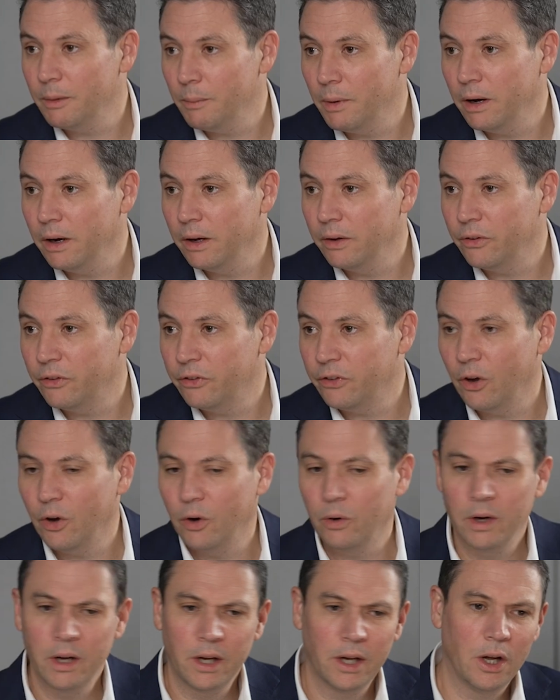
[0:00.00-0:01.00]
demands.
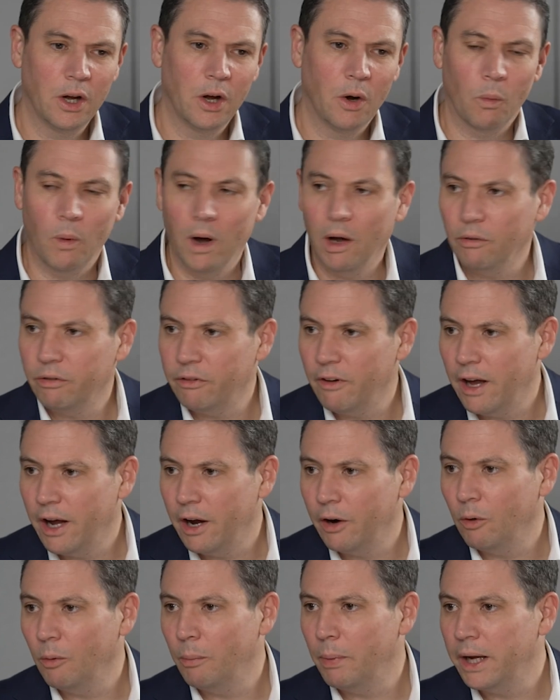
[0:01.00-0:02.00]
So
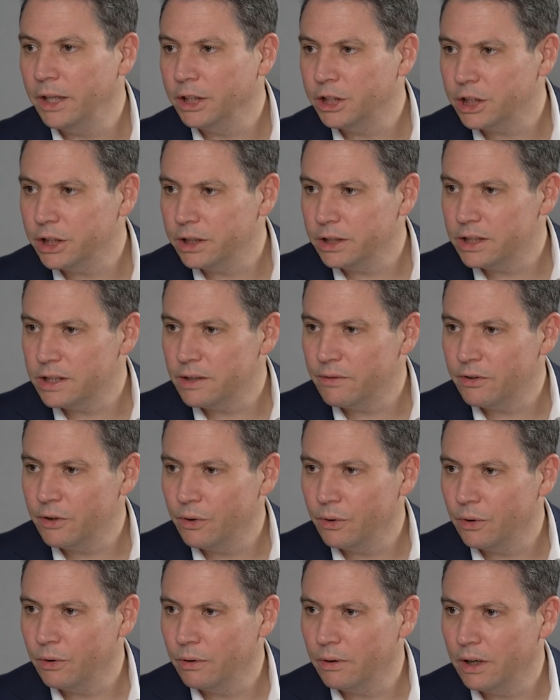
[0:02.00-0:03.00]
welfare or pensions if
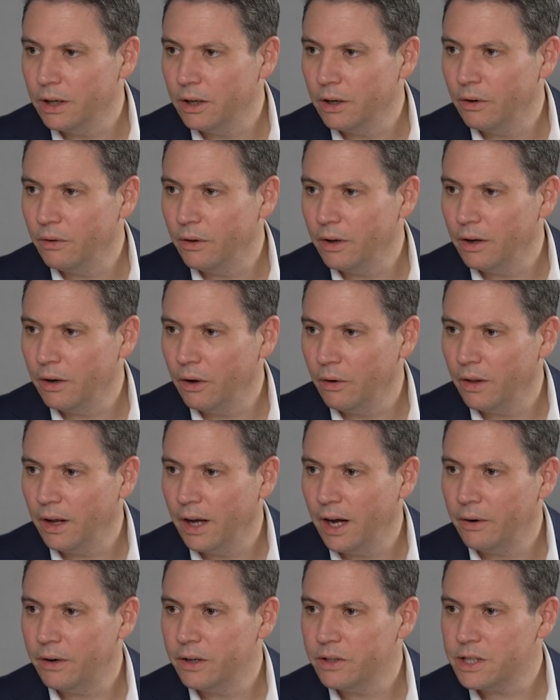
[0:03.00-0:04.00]
you're on the
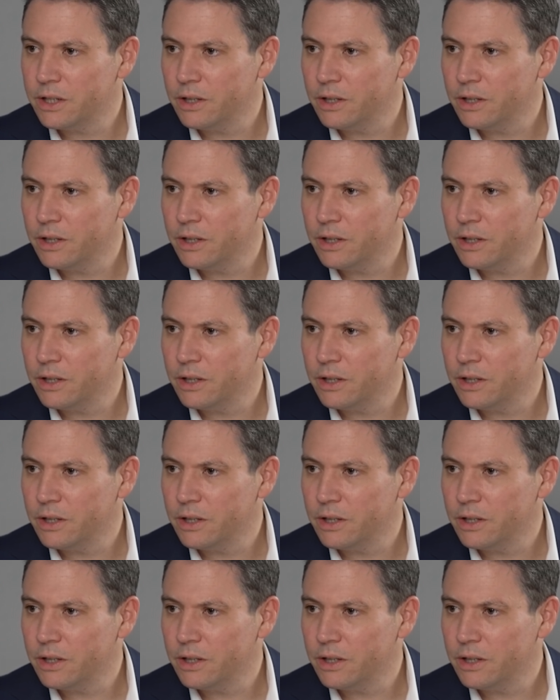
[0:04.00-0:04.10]
Harris